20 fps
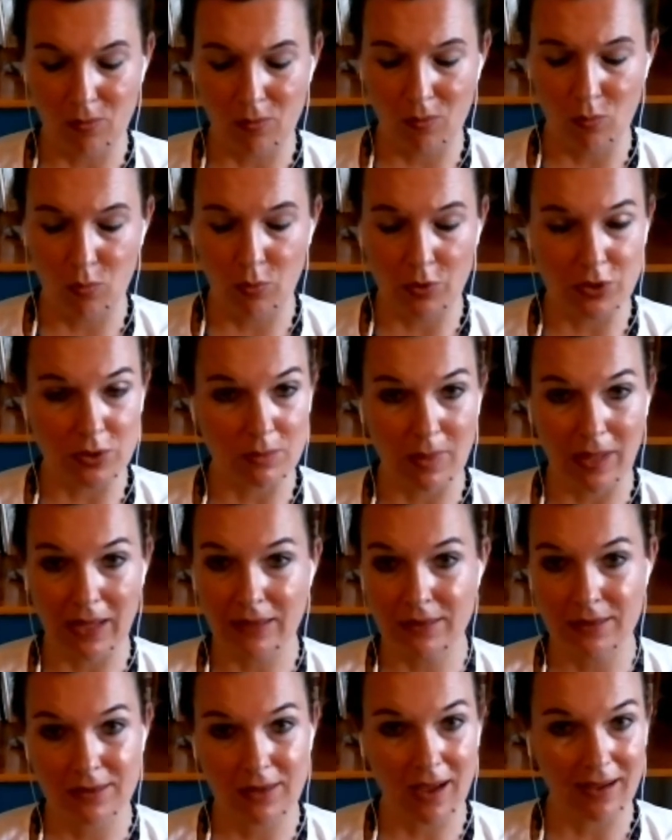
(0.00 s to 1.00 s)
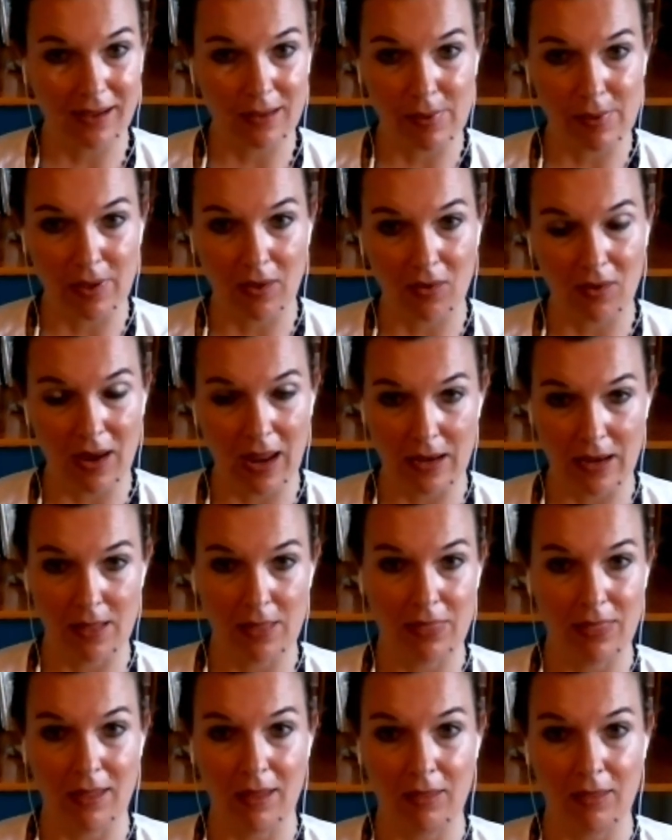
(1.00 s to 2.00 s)
would you like to talk about
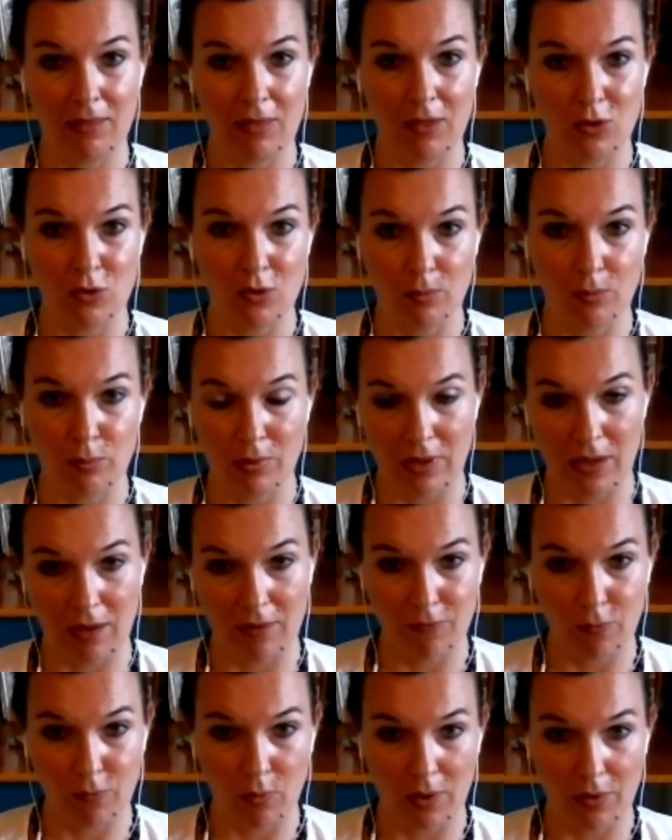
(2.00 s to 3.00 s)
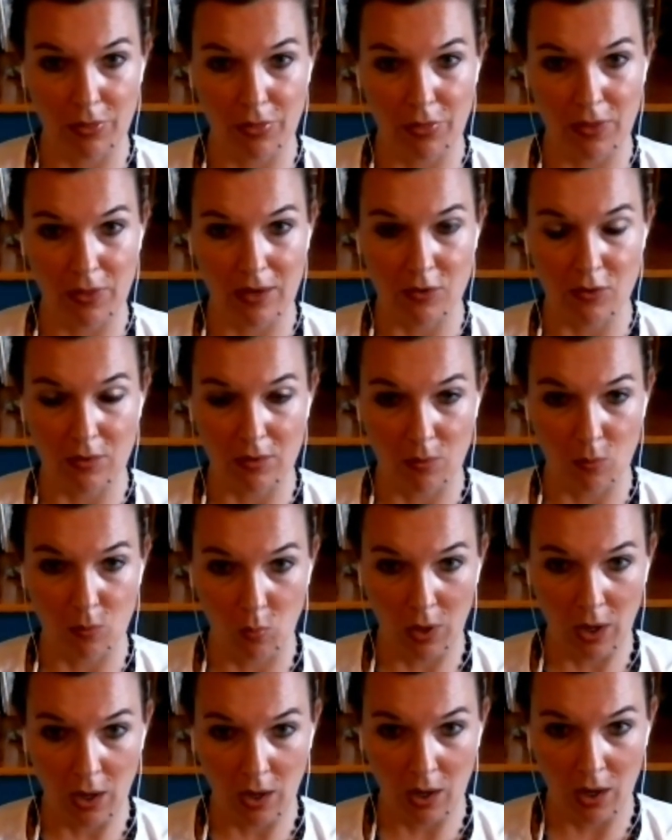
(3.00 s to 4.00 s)
anything that you're bringing forth in your
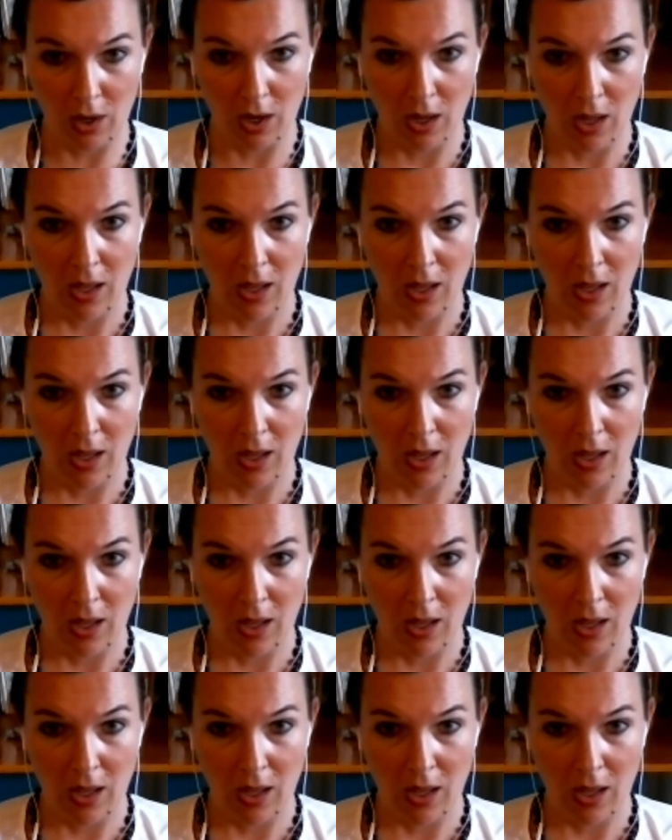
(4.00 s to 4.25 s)
work?